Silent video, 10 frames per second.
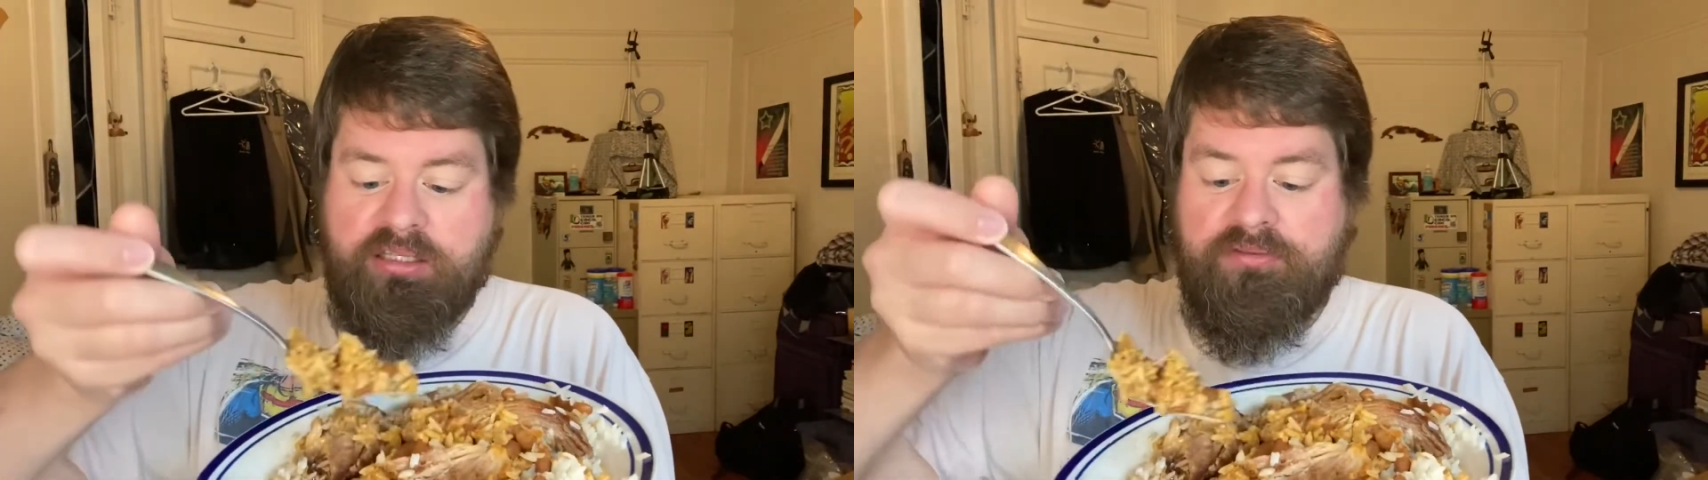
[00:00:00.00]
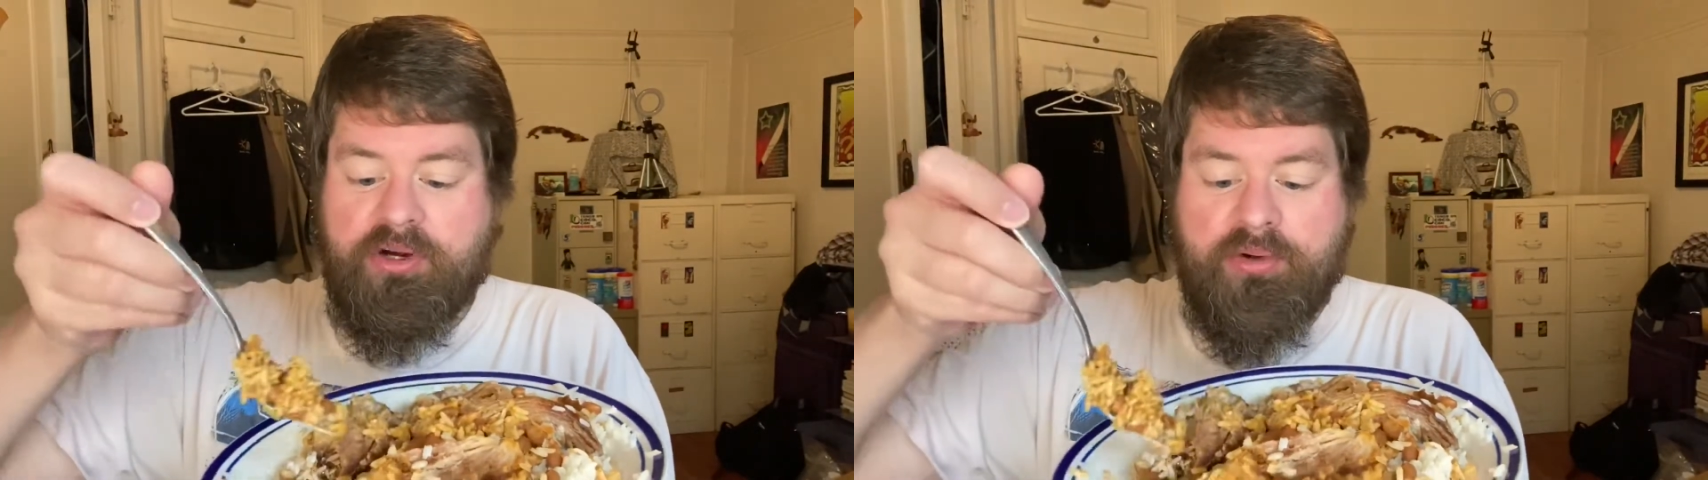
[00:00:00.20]

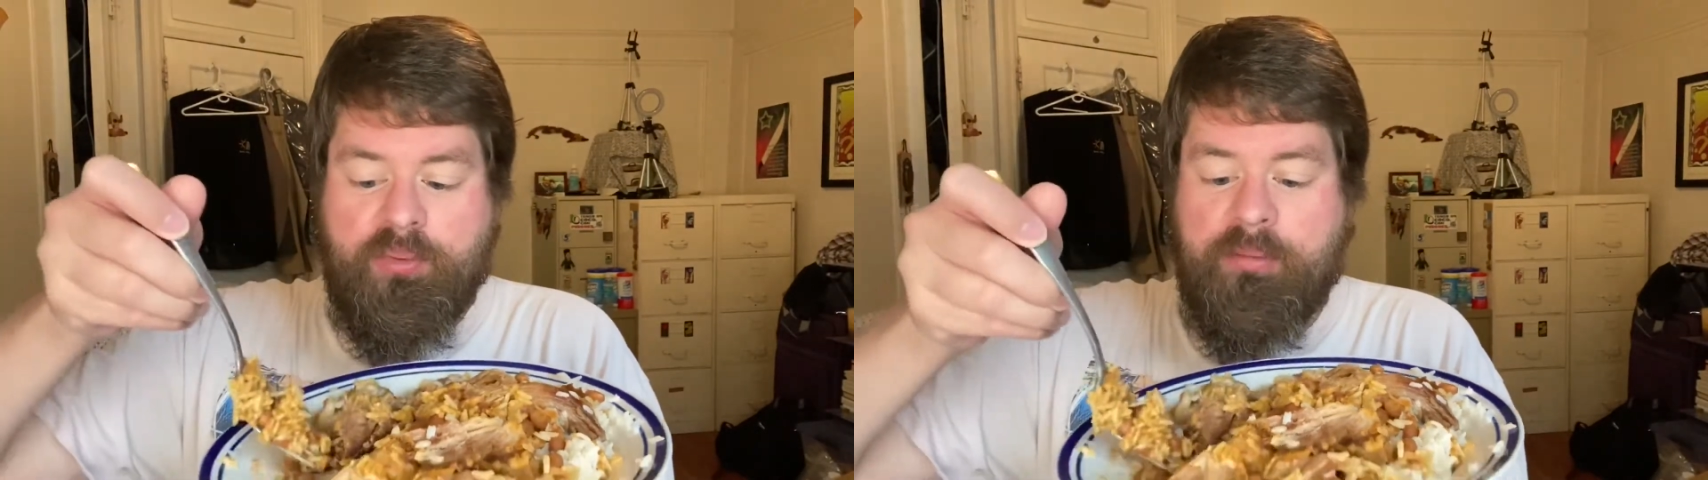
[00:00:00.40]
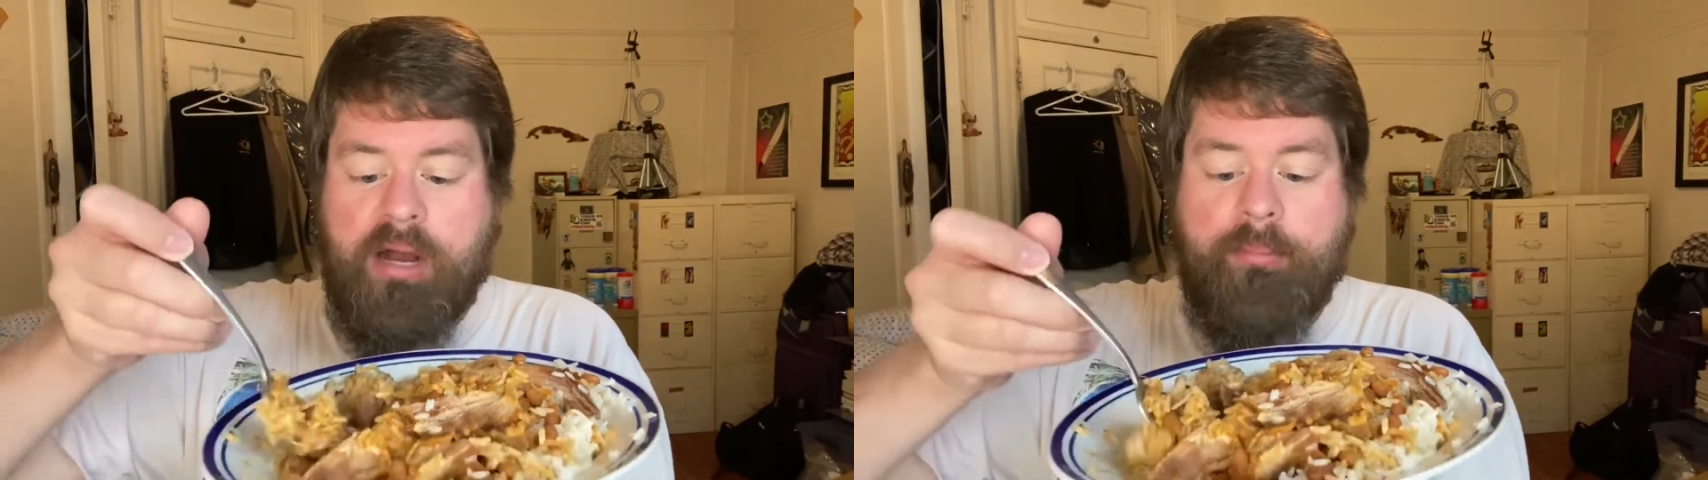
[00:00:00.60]
of agree
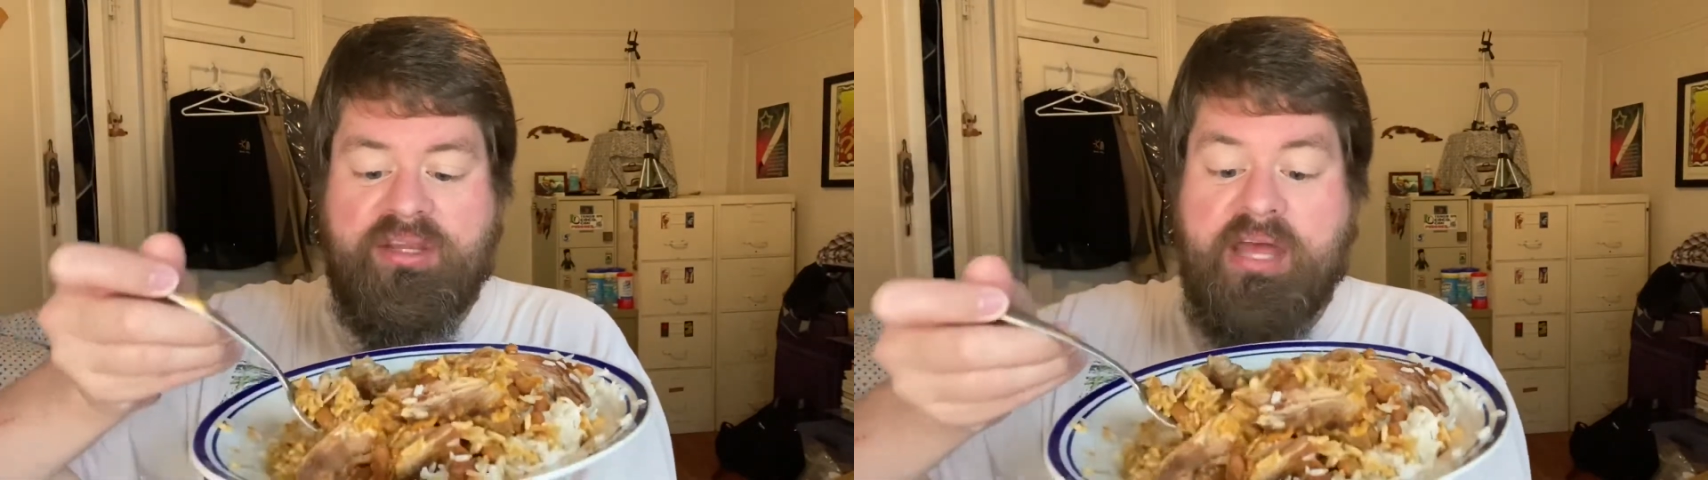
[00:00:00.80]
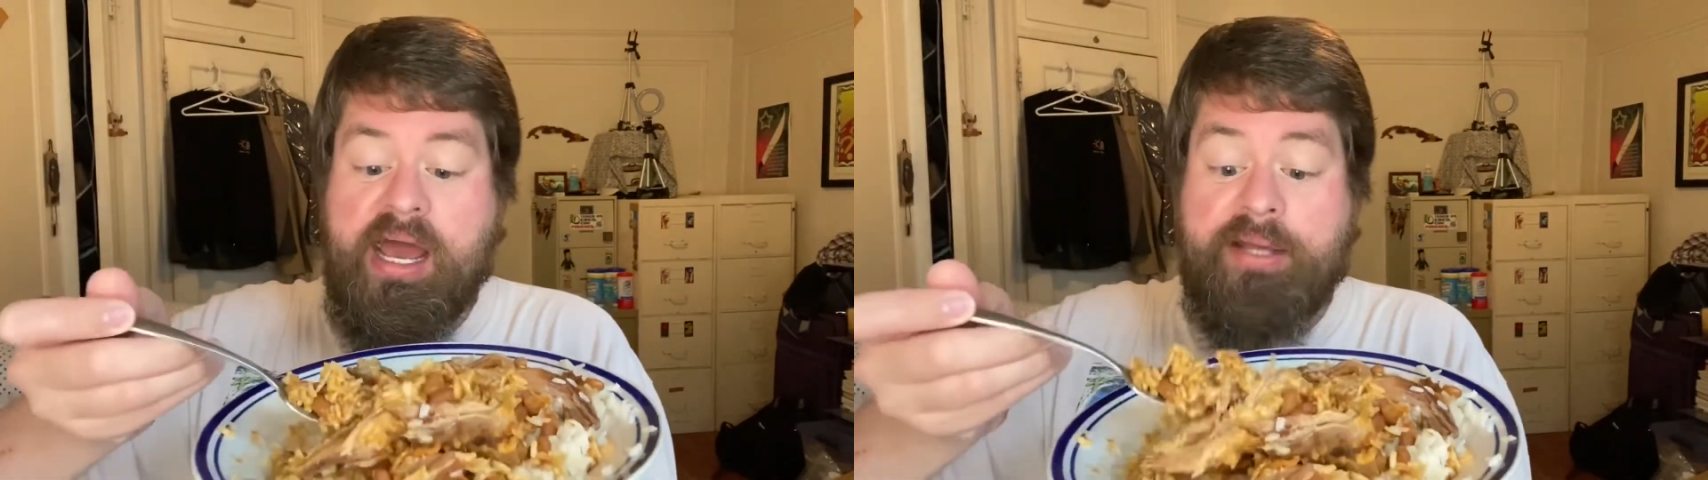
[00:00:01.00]
with mom and
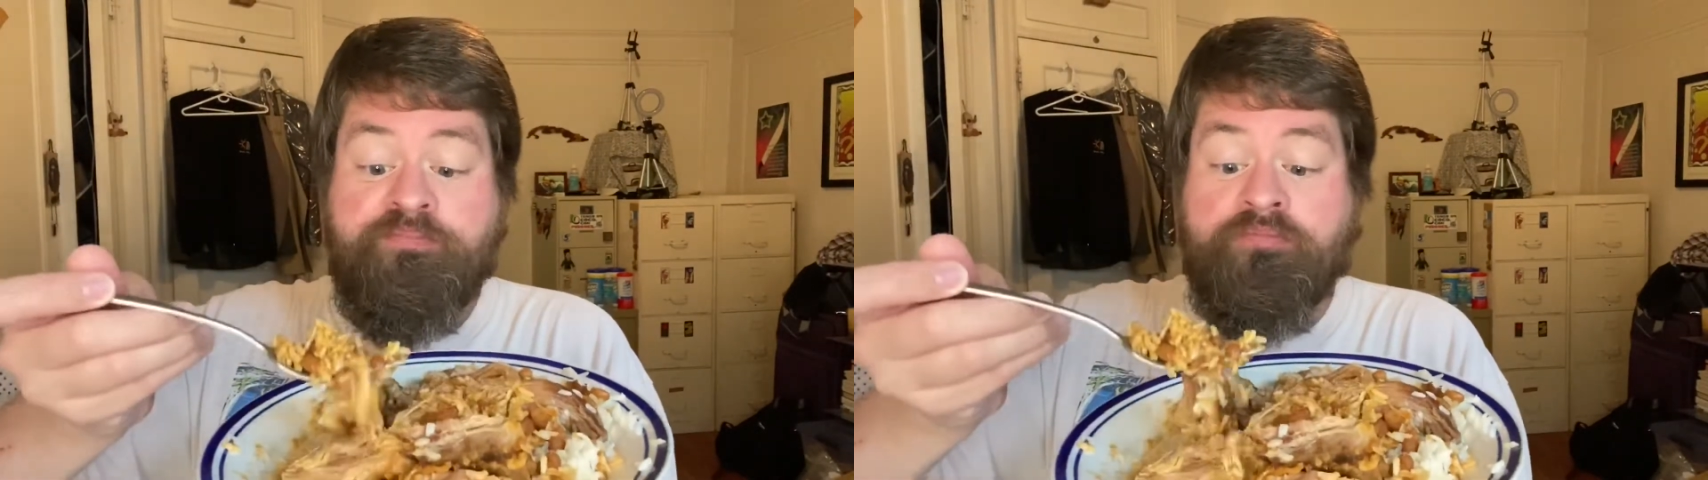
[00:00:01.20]
dad.